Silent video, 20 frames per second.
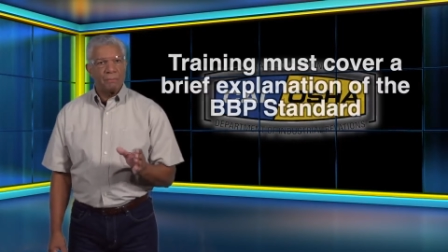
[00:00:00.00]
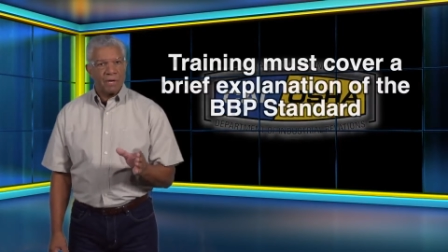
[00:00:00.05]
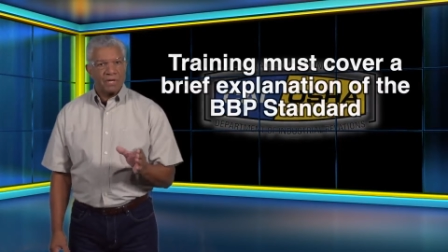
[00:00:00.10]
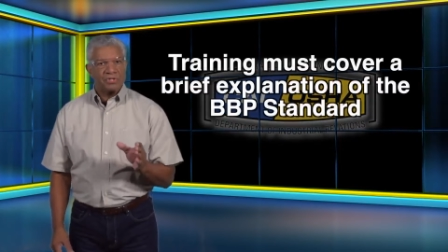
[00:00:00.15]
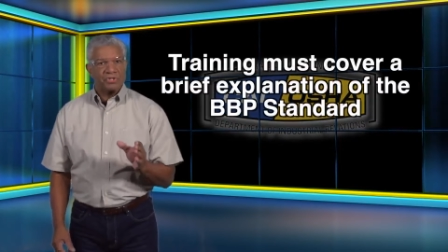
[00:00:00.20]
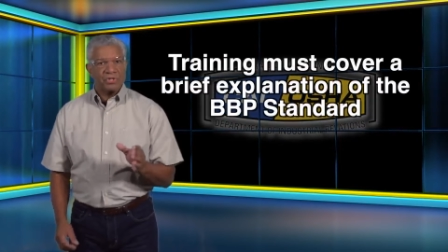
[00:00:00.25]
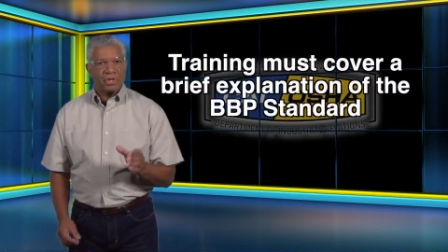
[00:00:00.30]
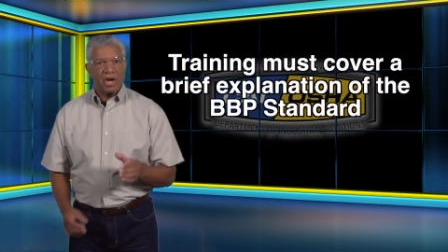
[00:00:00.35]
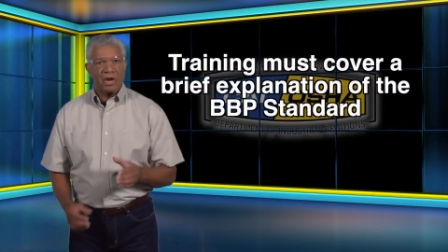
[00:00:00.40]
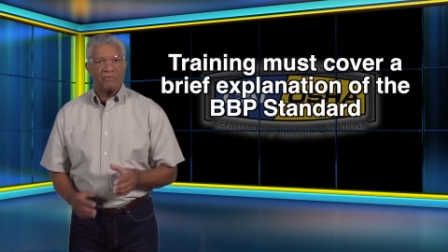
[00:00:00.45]

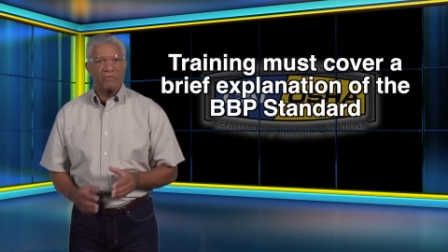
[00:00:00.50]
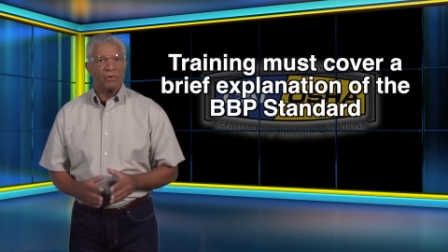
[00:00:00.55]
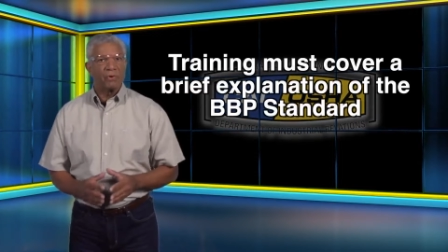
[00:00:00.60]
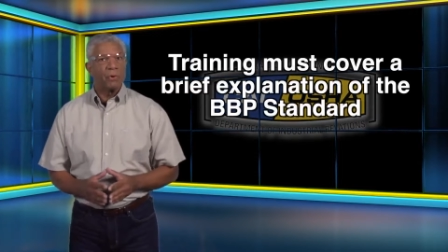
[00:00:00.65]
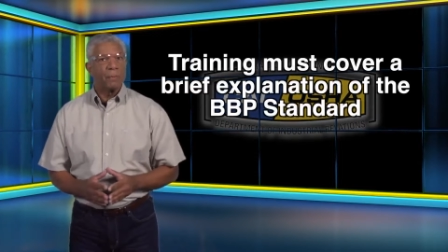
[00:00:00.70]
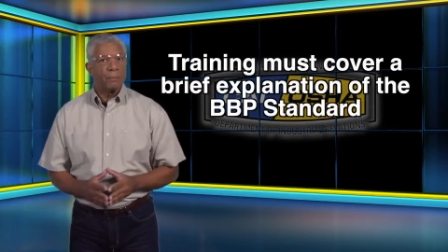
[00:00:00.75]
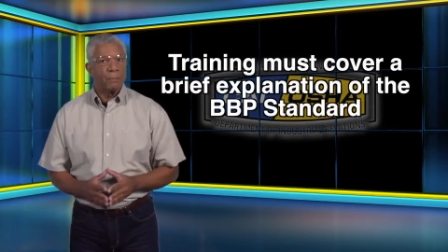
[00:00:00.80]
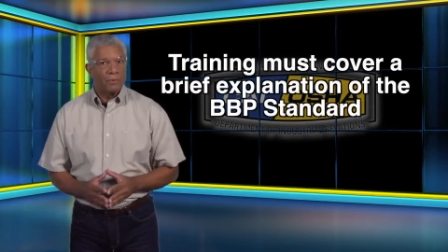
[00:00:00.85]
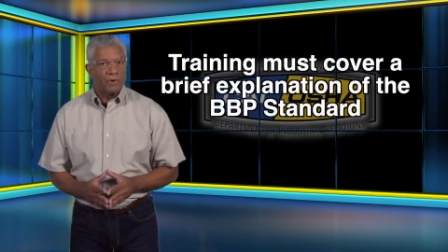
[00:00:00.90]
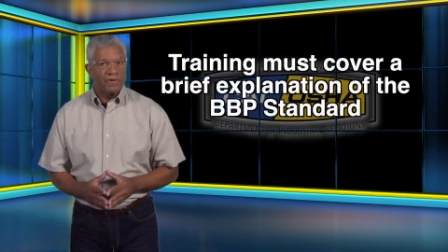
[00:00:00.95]
must
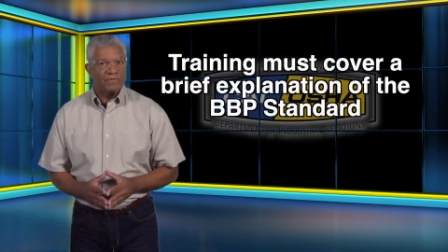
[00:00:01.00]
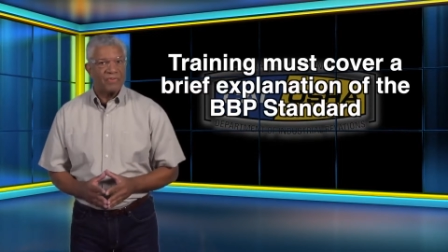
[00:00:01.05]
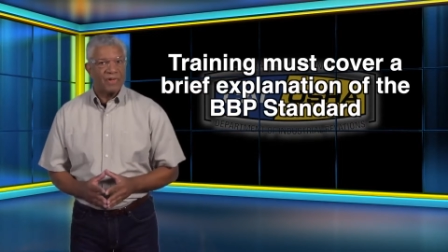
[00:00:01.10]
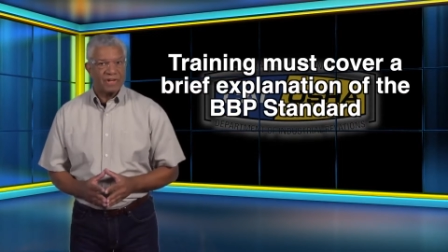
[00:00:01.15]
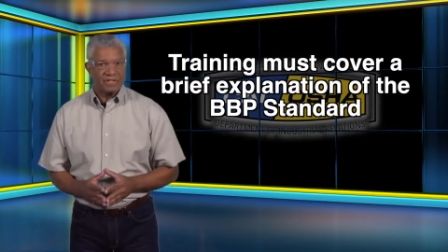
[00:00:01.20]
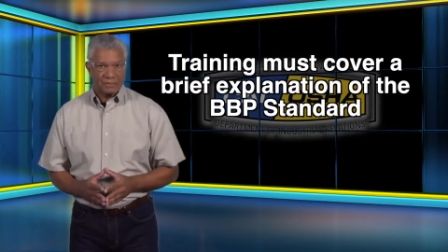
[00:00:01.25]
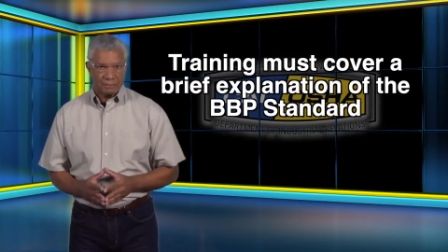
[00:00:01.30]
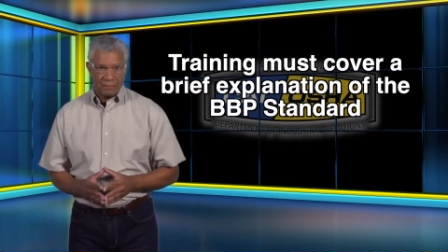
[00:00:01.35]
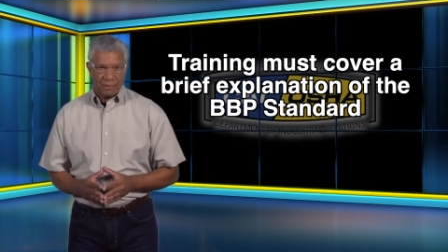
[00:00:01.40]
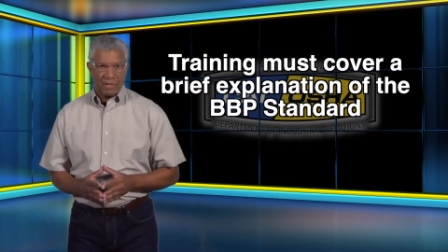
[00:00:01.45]
cover a brief
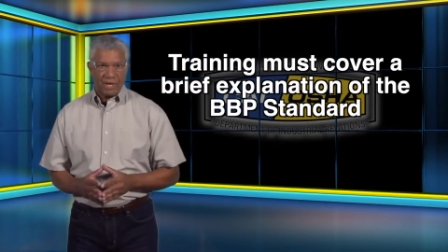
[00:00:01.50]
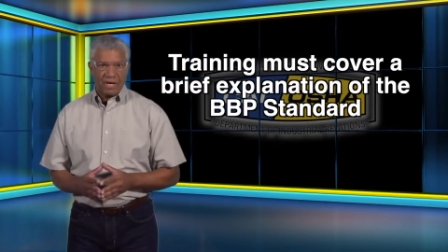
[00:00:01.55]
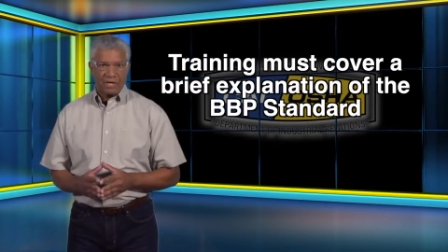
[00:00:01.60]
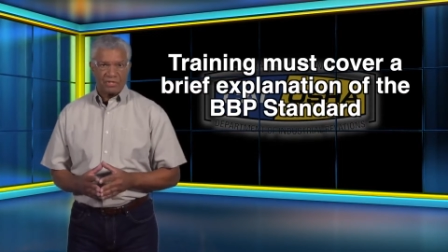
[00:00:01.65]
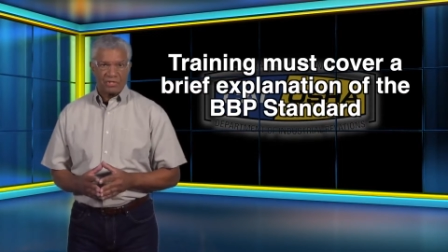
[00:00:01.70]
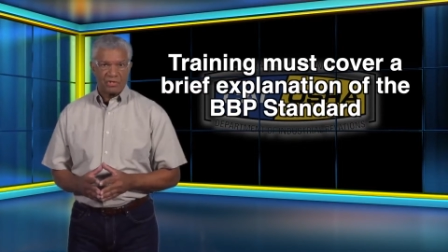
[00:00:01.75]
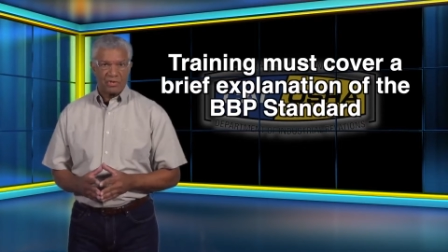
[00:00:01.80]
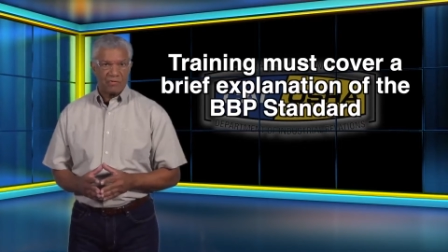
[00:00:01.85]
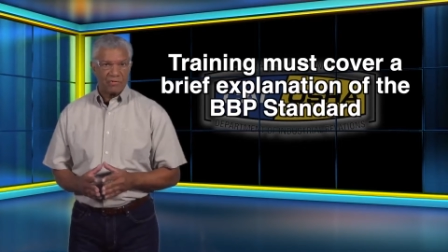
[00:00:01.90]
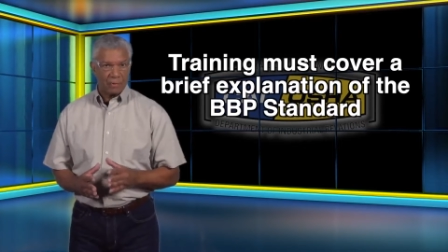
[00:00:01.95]

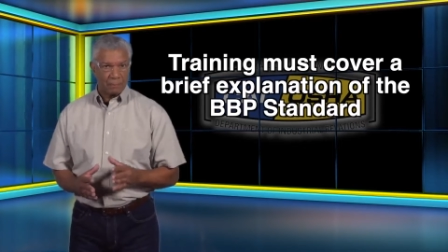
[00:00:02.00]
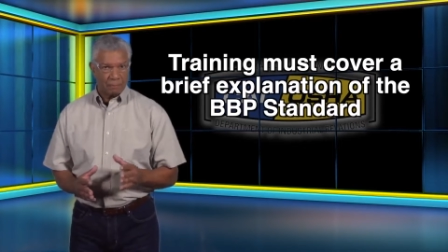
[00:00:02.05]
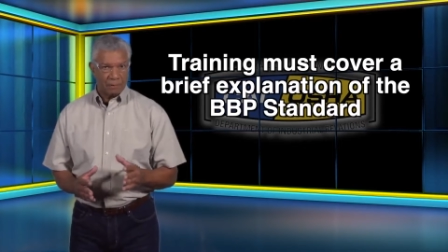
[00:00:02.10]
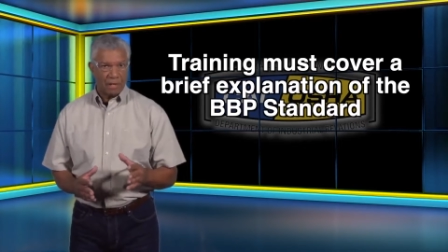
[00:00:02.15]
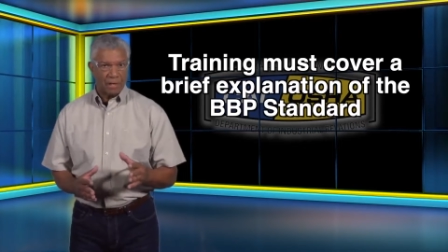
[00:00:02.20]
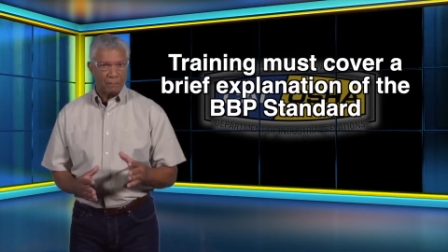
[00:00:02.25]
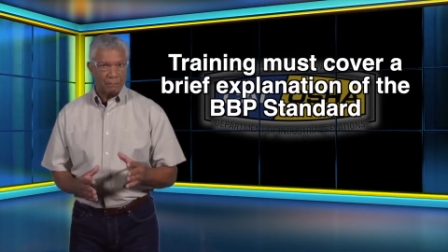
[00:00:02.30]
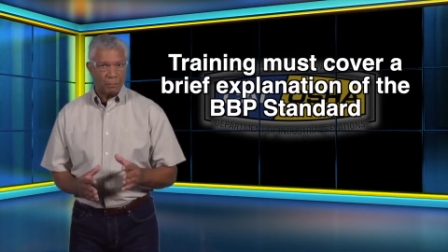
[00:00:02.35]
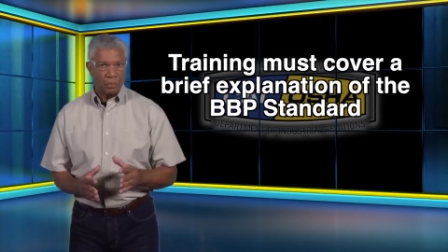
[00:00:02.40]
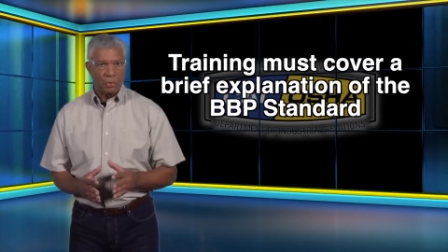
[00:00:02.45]
explanation of the
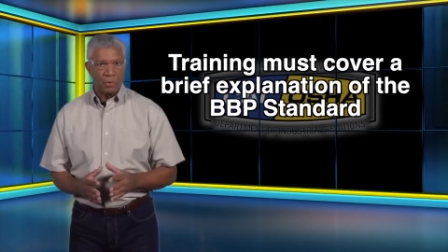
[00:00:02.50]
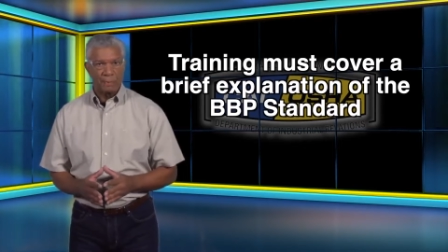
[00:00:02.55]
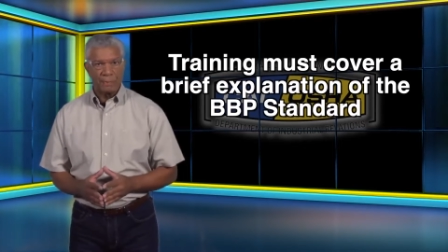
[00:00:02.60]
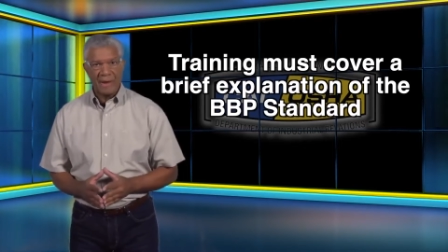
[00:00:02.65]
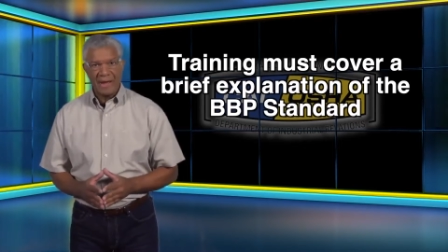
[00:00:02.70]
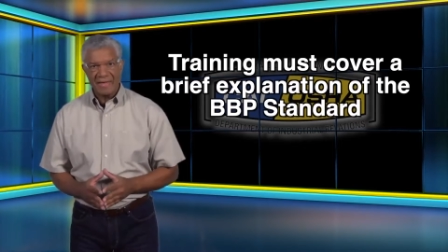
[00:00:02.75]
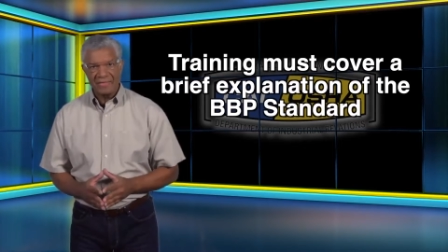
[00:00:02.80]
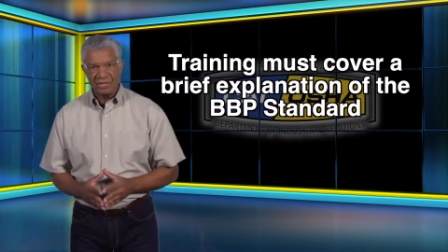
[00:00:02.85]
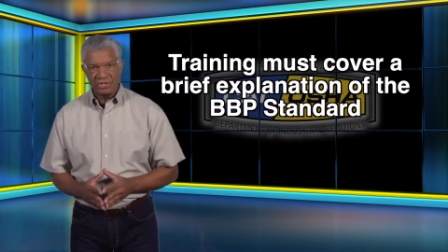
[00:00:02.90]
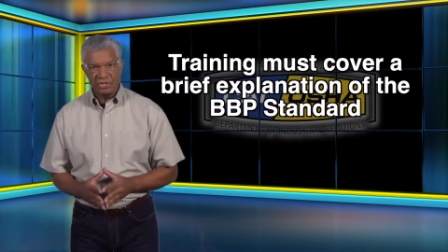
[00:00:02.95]
bloodborne
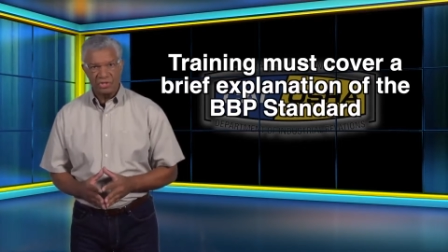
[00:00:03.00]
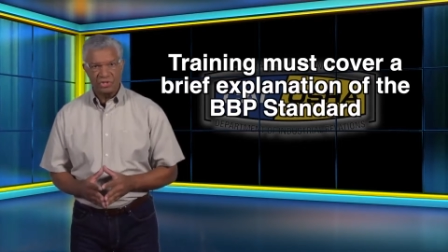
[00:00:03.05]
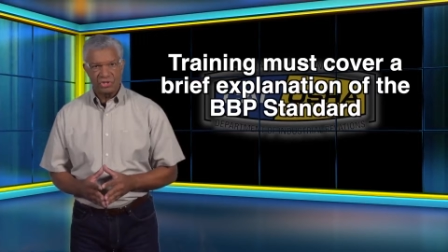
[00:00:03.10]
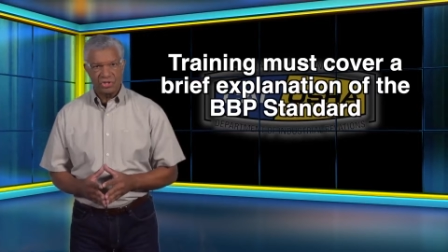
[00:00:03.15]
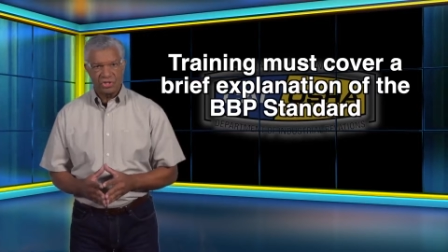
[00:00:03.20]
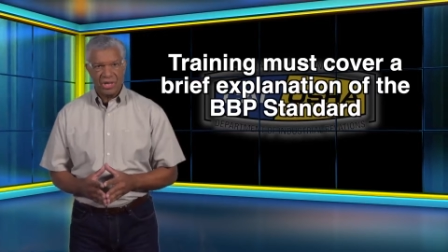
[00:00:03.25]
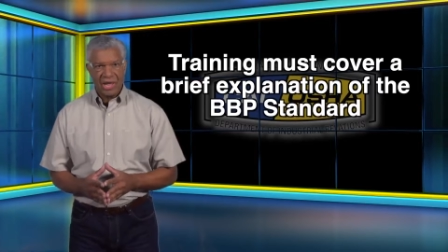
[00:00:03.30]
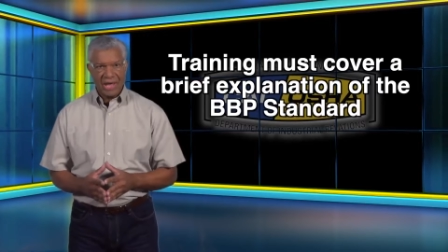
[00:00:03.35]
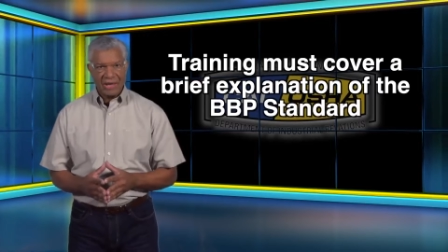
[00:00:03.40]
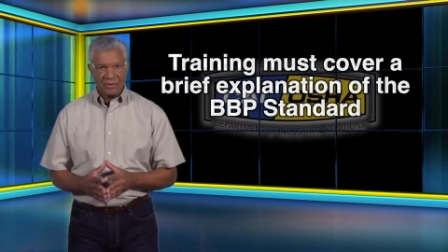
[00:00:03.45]
pathogen
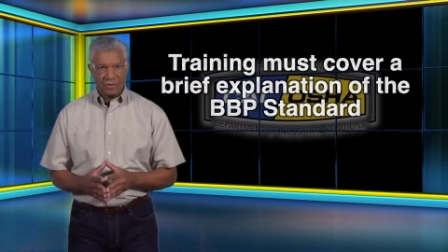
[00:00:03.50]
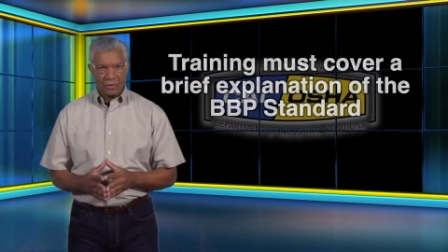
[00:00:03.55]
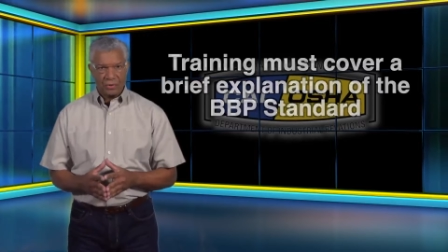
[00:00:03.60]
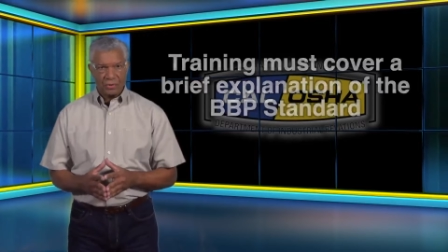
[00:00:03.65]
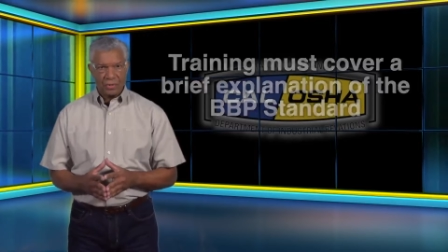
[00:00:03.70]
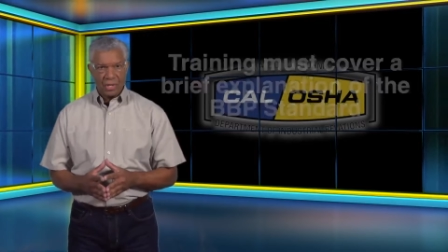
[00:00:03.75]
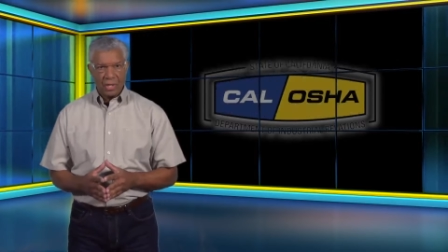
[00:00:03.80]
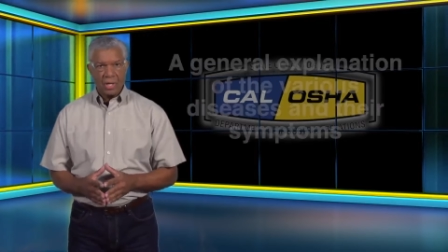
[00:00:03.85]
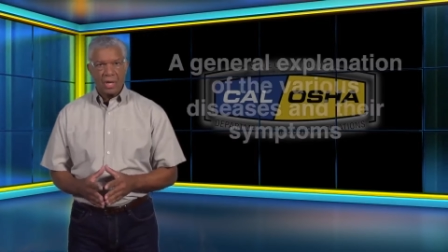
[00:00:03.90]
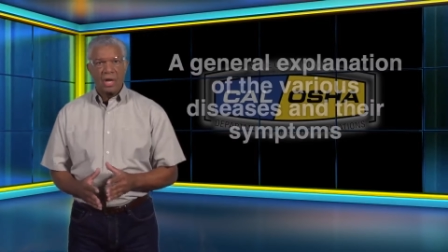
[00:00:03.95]

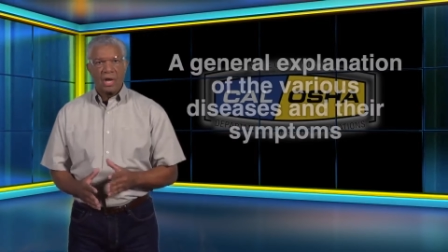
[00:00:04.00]
standard,